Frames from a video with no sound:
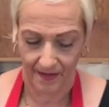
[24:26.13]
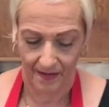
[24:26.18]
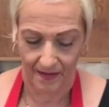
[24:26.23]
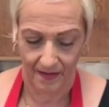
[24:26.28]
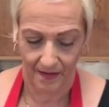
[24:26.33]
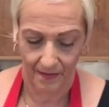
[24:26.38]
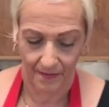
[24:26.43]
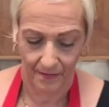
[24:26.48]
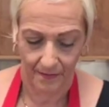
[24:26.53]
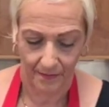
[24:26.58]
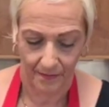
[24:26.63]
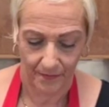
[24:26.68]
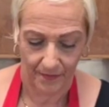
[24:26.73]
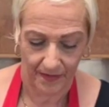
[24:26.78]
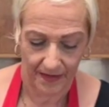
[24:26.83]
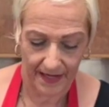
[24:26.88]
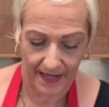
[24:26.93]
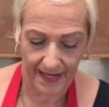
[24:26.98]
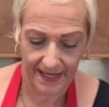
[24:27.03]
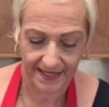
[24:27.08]
I'm going to
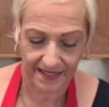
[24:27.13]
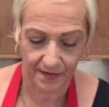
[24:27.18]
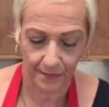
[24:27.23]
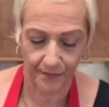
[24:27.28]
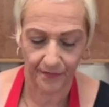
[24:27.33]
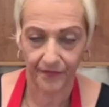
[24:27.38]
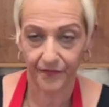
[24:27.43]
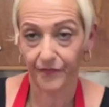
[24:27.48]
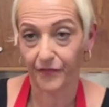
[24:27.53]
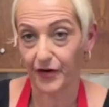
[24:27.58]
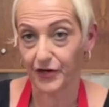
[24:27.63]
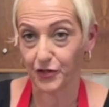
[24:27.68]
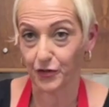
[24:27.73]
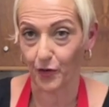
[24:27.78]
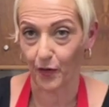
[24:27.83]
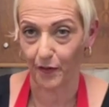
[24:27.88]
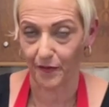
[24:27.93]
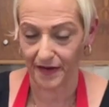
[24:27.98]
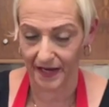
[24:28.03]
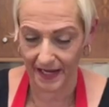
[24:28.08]
squeeze a
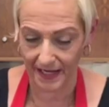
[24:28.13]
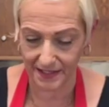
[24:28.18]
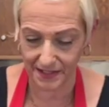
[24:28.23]
bit of